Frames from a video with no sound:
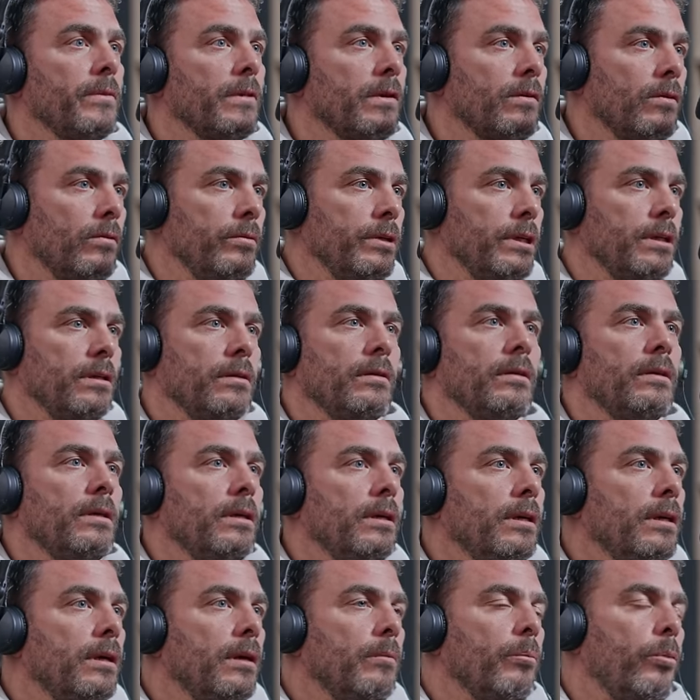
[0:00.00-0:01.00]
So we okay.
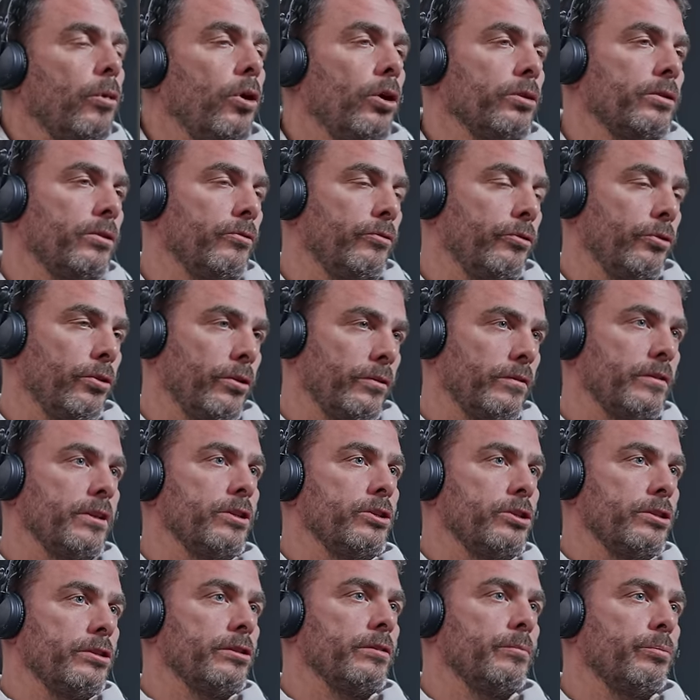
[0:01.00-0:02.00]
bought the first
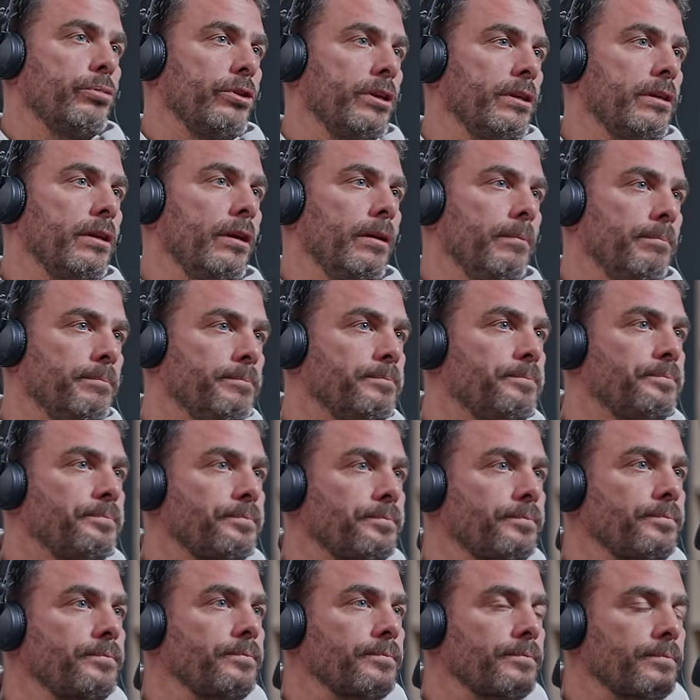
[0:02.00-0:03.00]
digital printer.
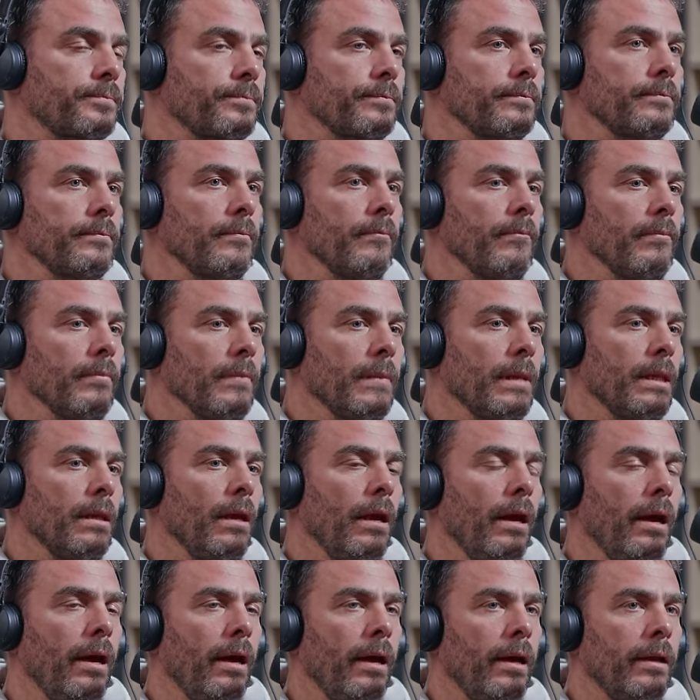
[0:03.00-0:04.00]

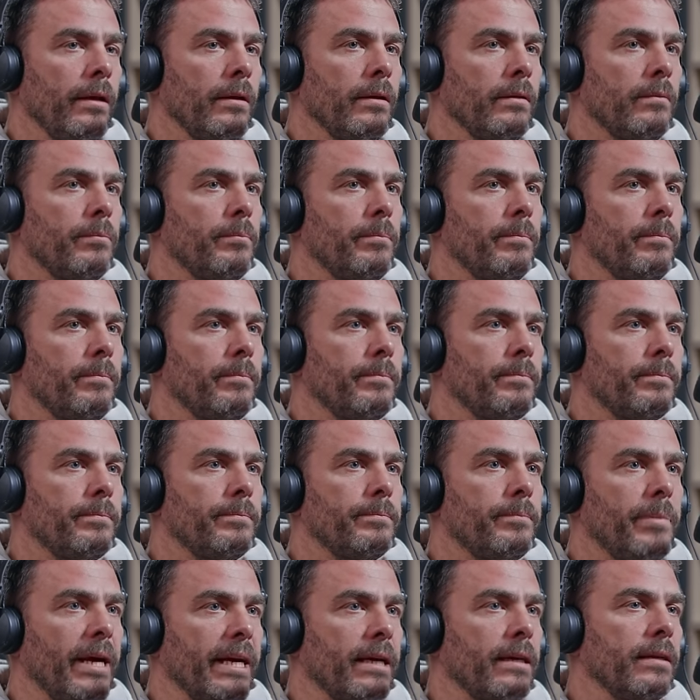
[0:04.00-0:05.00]
And
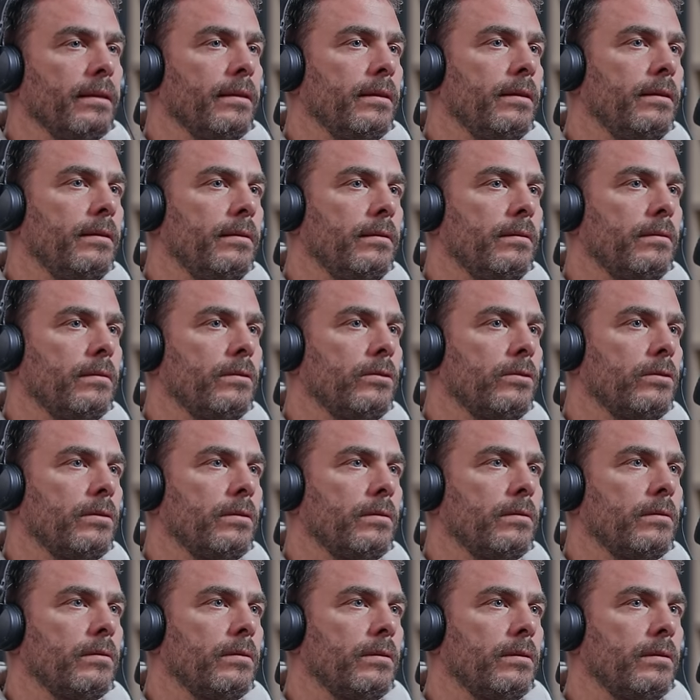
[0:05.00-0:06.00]
back in
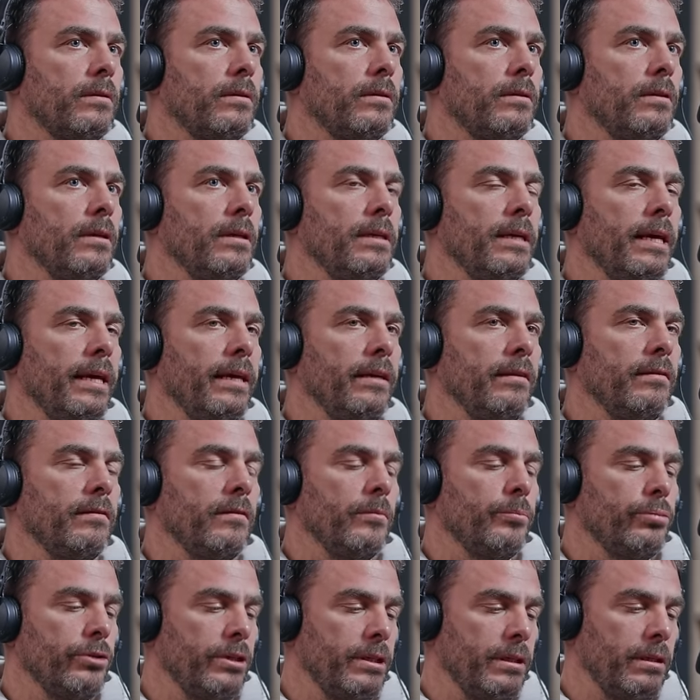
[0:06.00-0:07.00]
the days
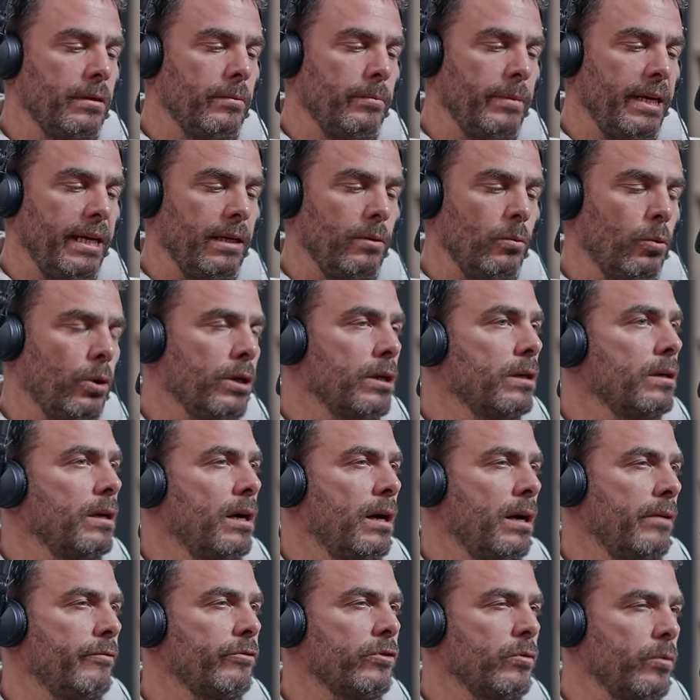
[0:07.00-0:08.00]
the printer made one and
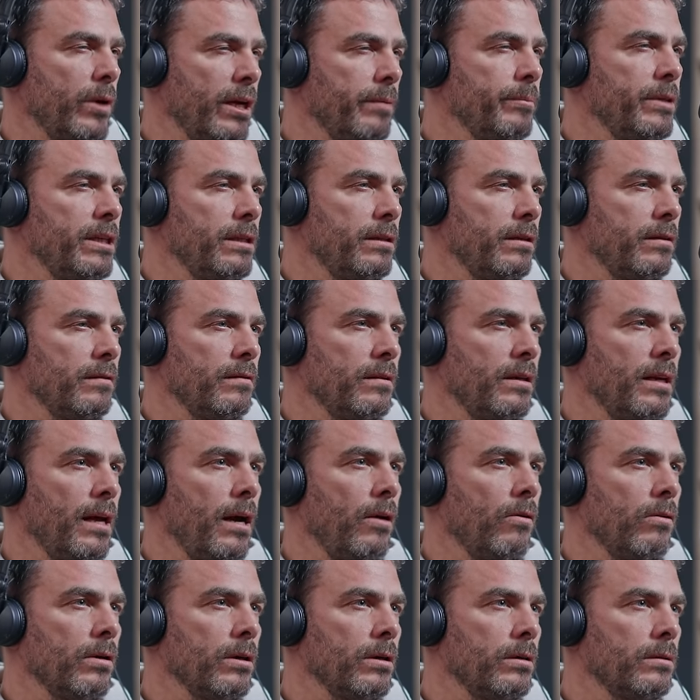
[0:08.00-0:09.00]
a half square meters an
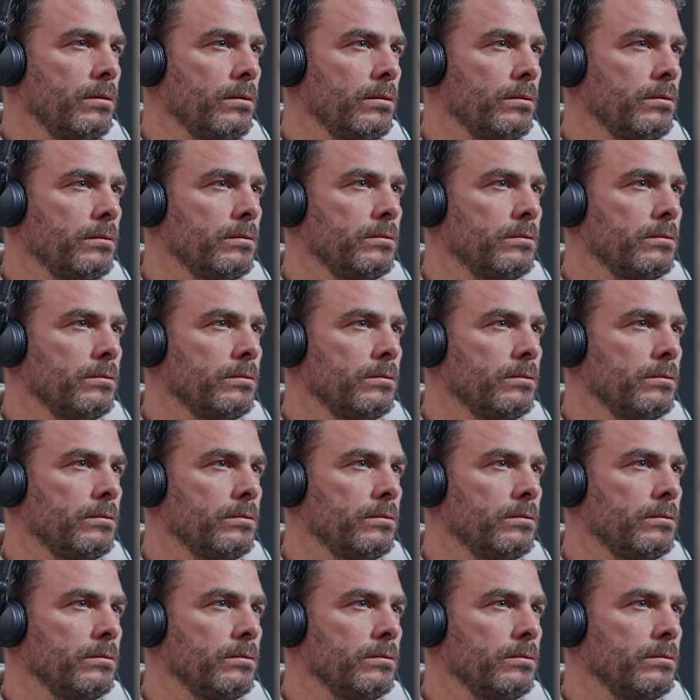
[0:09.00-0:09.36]
hour.